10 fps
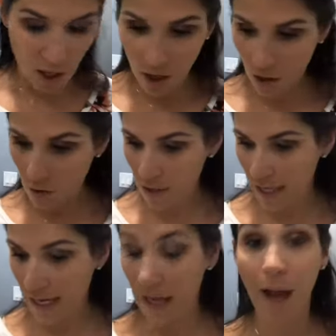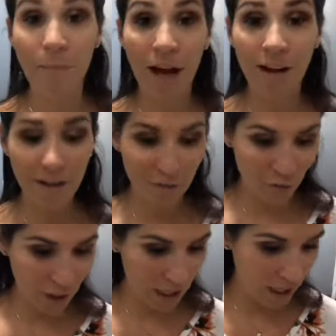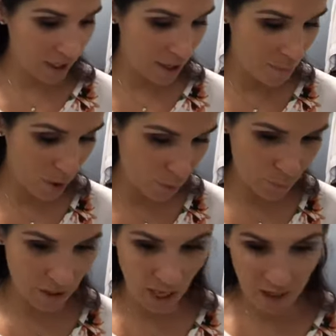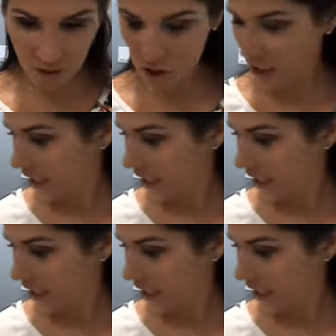Okay, I'm not gonna forget about blush.